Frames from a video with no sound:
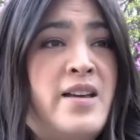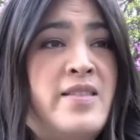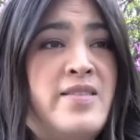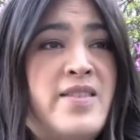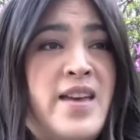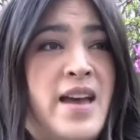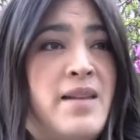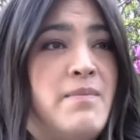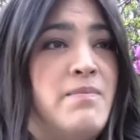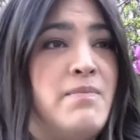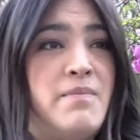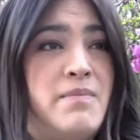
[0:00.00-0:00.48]

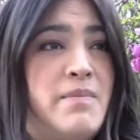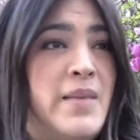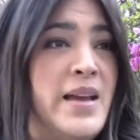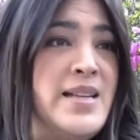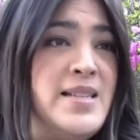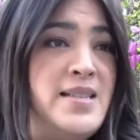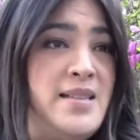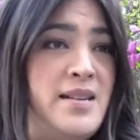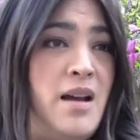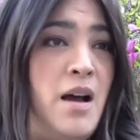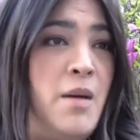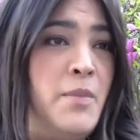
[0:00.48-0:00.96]
that
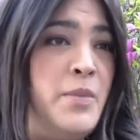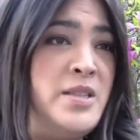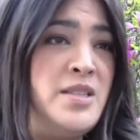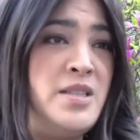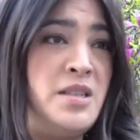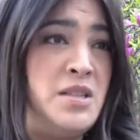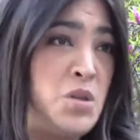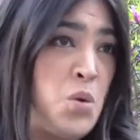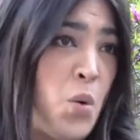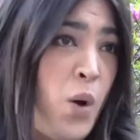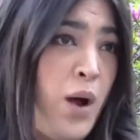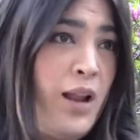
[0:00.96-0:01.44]
makes it almost
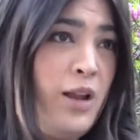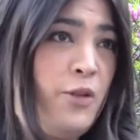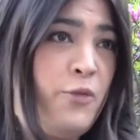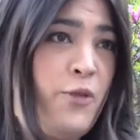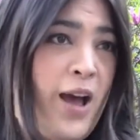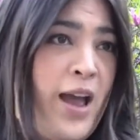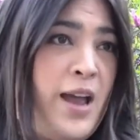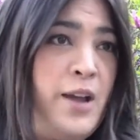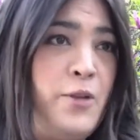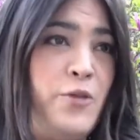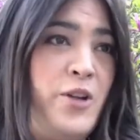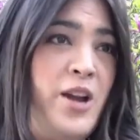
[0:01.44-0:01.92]

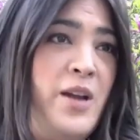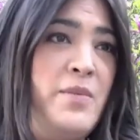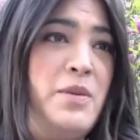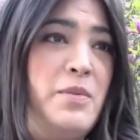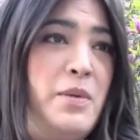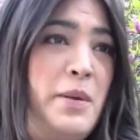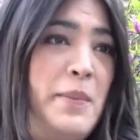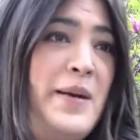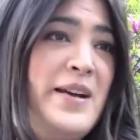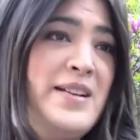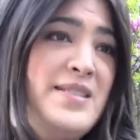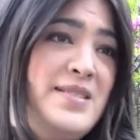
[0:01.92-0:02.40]
disqualifying for him to
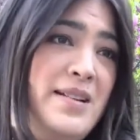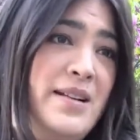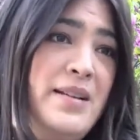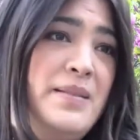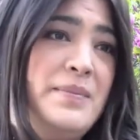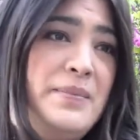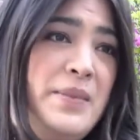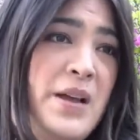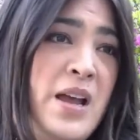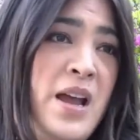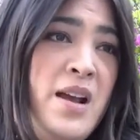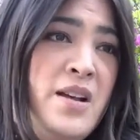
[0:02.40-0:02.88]
be
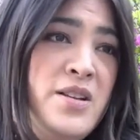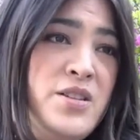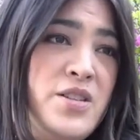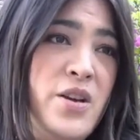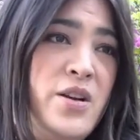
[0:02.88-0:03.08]
president.